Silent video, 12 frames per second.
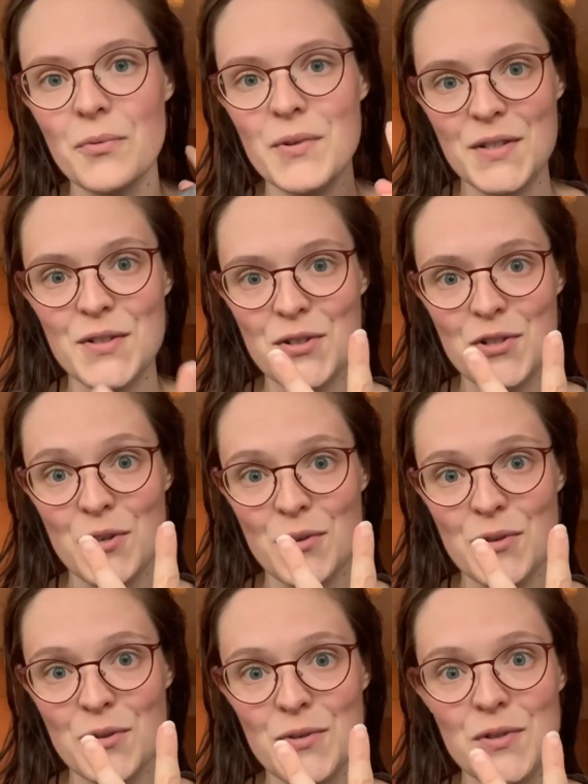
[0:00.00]
research
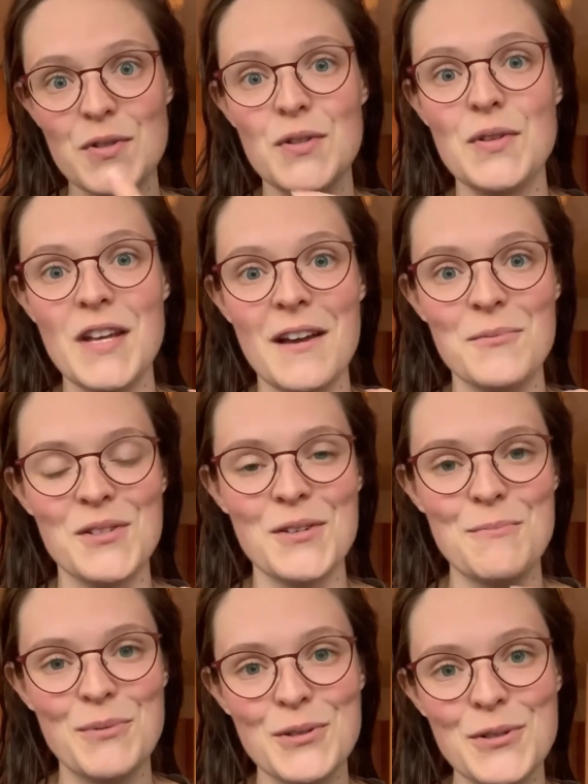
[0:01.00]
cruise to the
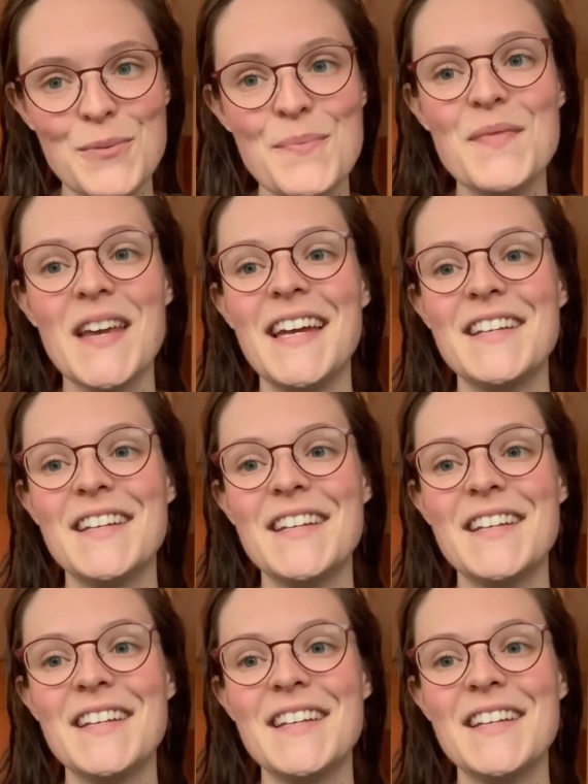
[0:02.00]
Amazon plume.